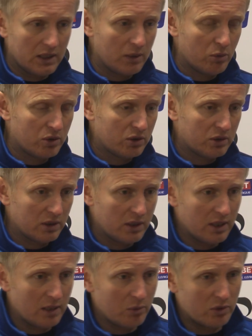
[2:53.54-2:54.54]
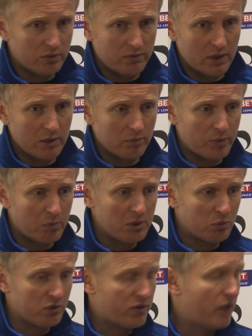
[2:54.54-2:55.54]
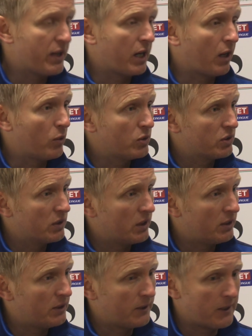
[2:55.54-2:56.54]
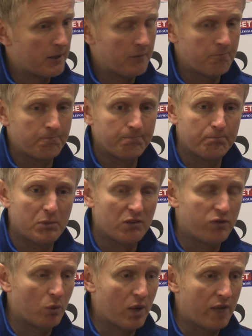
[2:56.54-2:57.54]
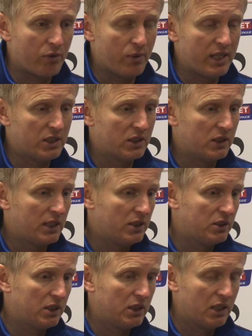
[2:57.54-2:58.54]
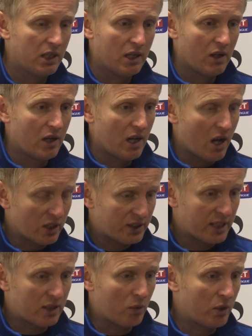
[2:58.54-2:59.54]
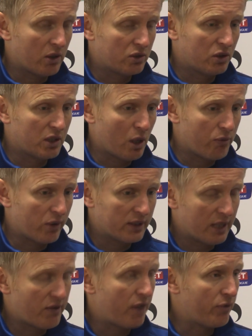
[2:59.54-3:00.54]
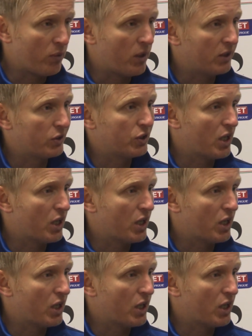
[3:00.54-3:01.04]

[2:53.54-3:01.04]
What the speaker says: It probably was very close, and but for whatever reason, I said that when I took over, I'd give everyone a